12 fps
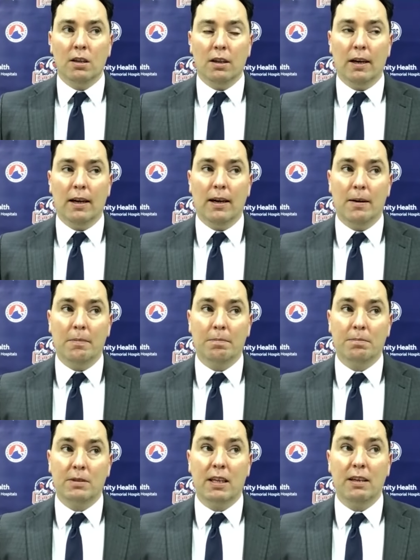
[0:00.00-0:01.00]
um,
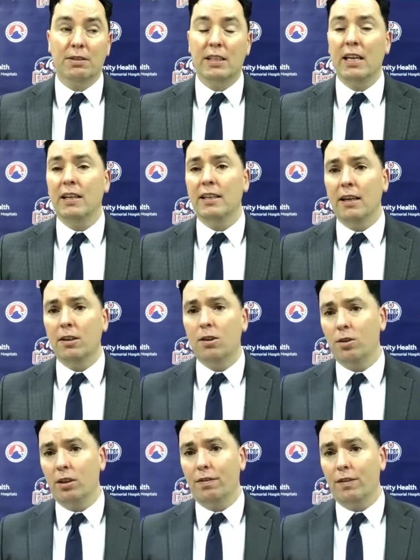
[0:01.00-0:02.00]
to give San Diego
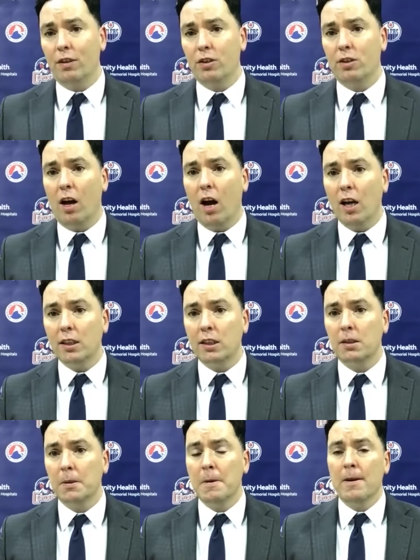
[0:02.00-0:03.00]
their first loss,
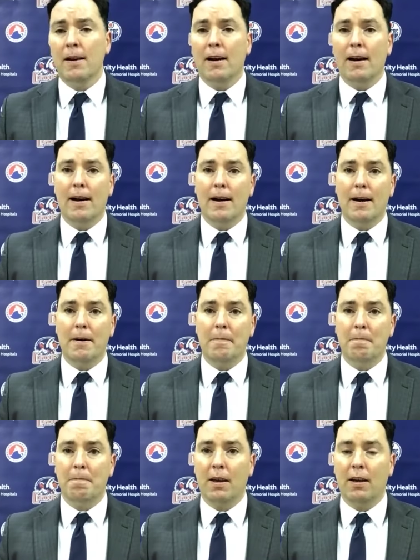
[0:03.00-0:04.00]

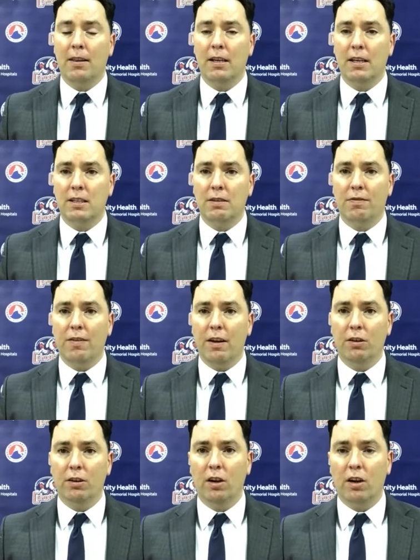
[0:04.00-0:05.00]
um, I think it's a
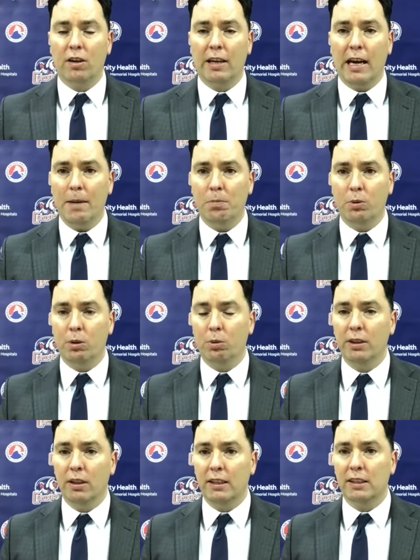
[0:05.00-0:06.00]
feather in our cap. We
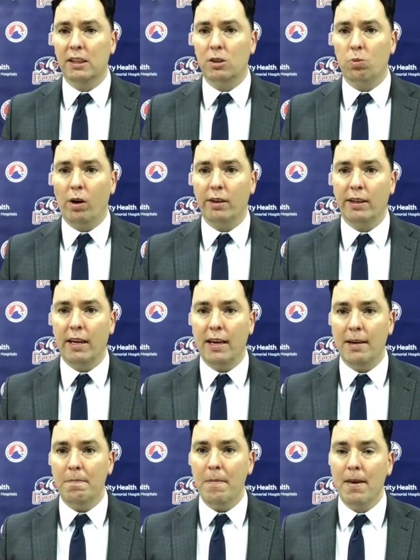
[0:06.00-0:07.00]
realize it's one
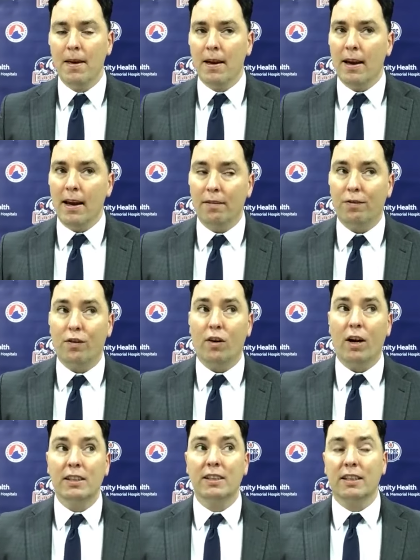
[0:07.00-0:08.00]
game. And for
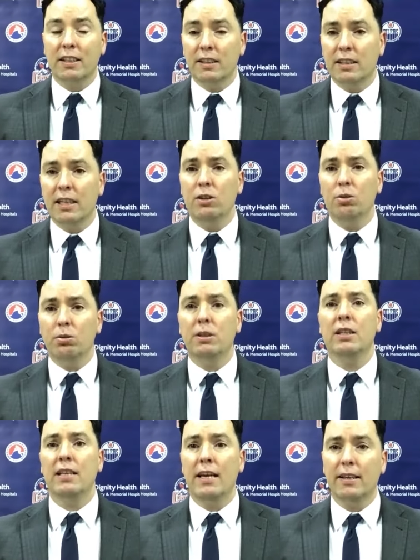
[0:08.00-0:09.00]
us to continue to
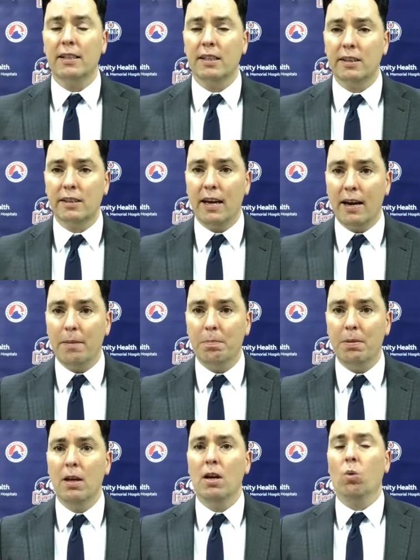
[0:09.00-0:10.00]
take a step,
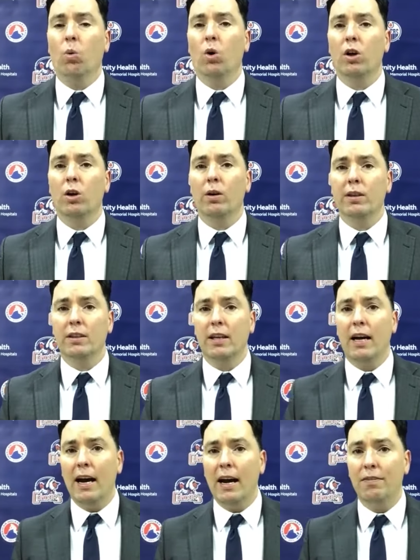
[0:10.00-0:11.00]
we're going to
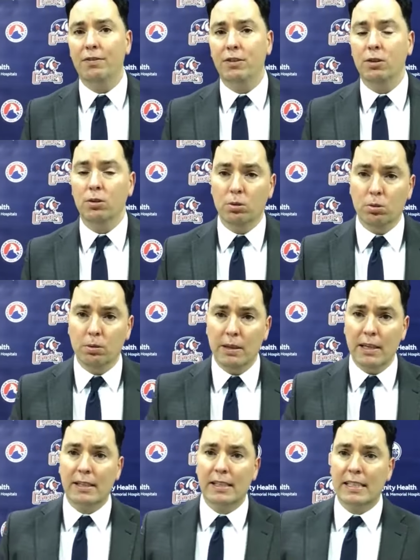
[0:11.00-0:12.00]
have to
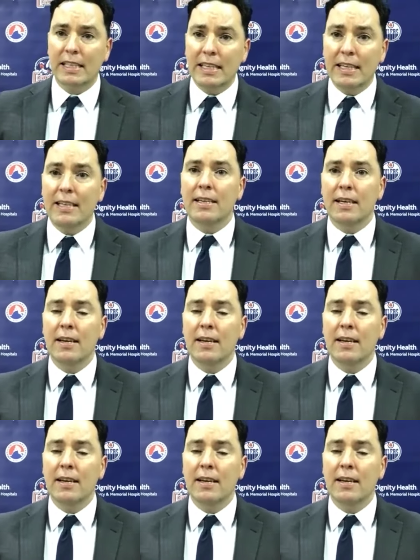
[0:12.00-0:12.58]
exceed